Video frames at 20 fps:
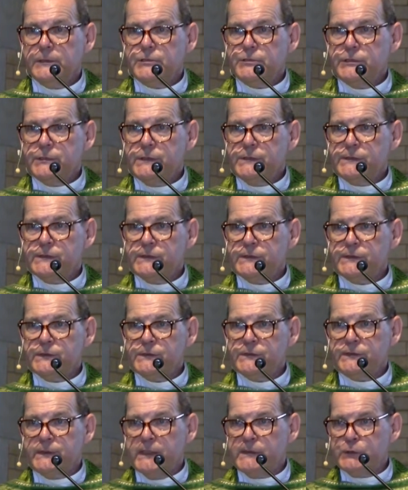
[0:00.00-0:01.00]

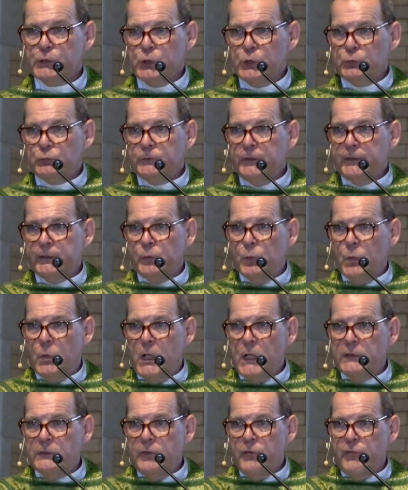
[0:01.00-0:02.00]
Jesus says only
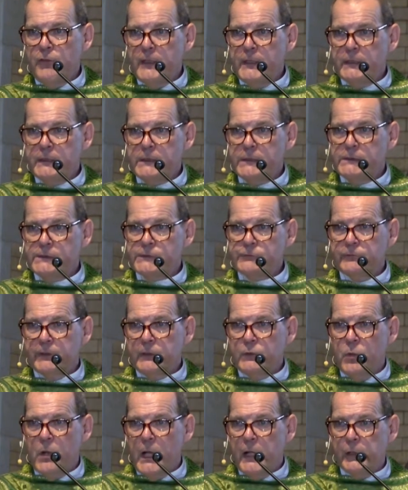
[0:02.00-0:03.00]
one thing is
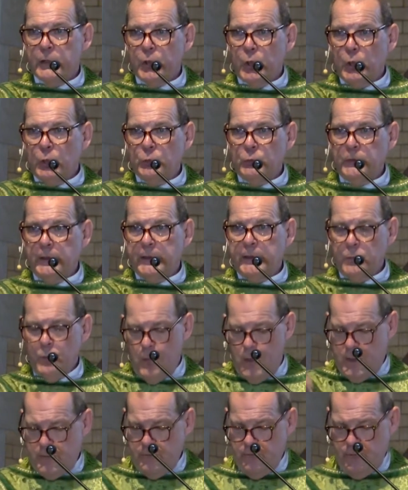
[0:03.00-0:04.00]
required. Only
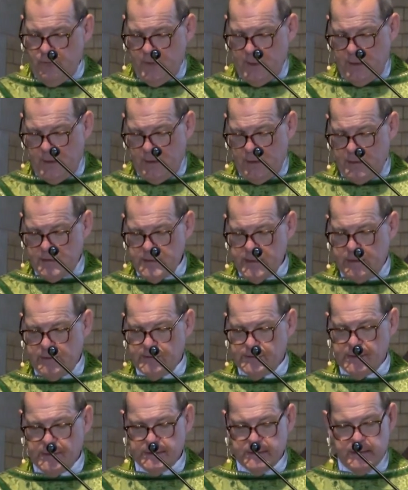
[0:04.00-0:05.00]
one thing, he
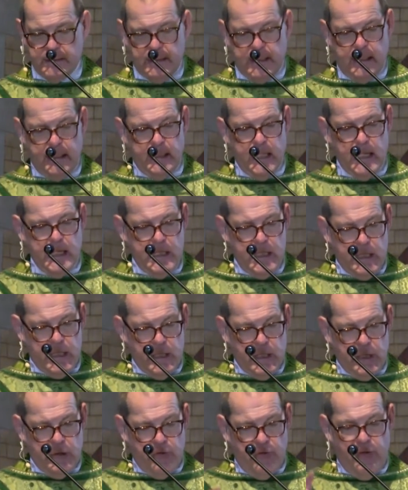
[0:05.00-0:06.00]
tells us today,
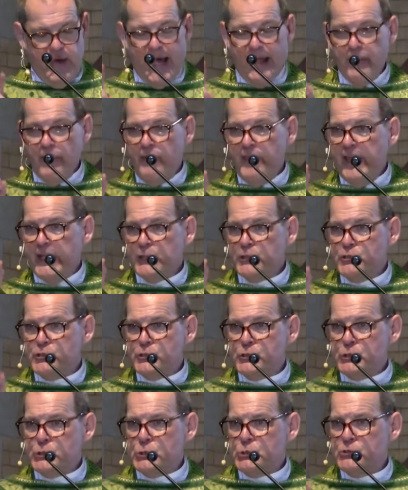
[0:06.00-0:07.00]
that they
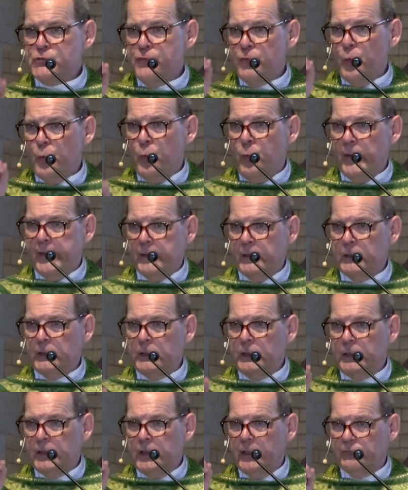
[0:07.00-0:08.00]
do the
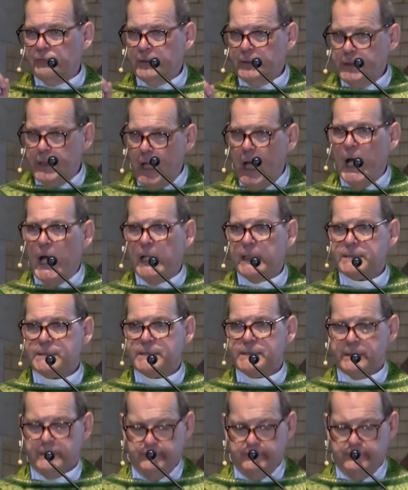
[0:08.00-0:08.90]
will of God.